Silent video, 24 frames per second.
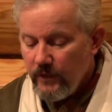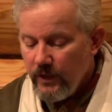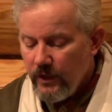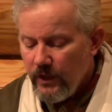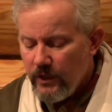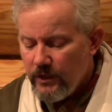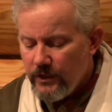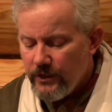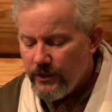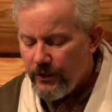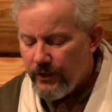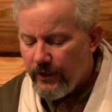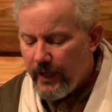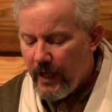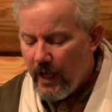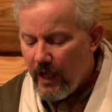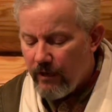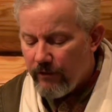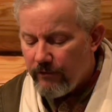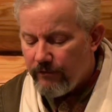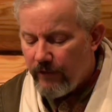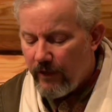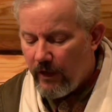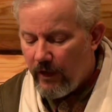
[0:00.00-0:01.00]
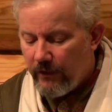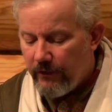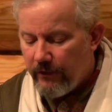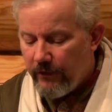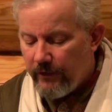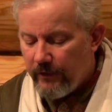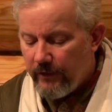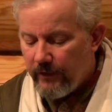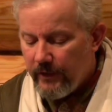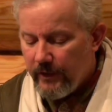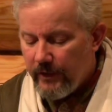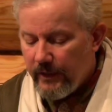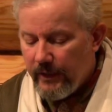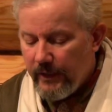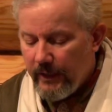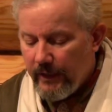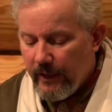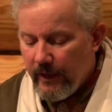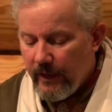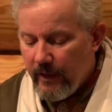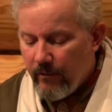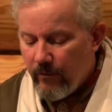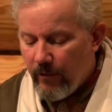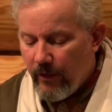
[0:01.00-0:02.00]
concerning our father,
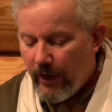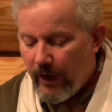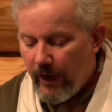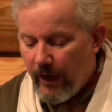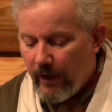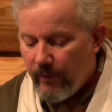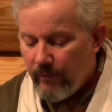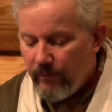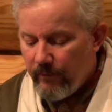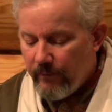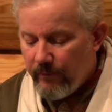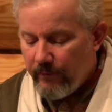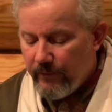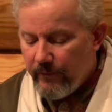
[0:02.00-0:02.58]
Abraham.